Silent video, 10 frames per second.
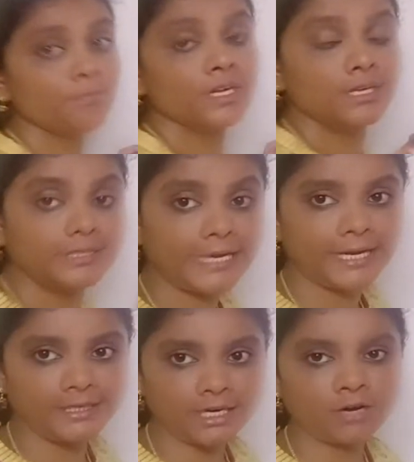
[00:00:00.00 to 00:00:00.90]

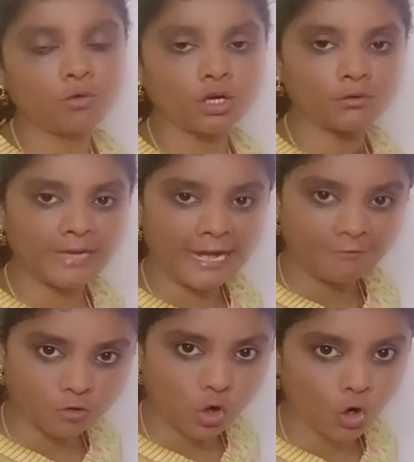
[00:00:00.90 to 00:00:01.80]
data what we
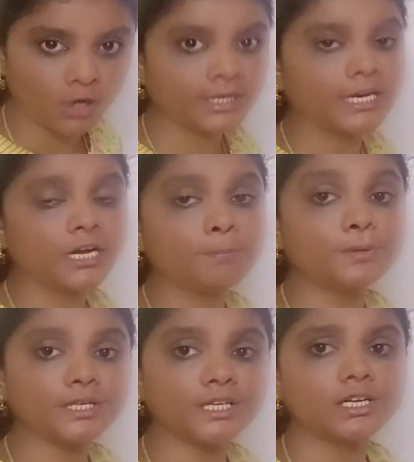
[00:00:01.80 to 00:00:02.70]
have got in a
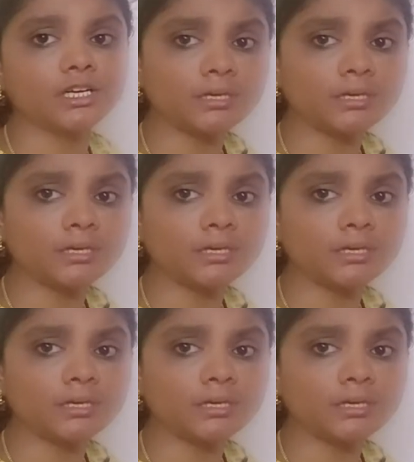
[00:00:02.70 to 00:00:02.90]
particular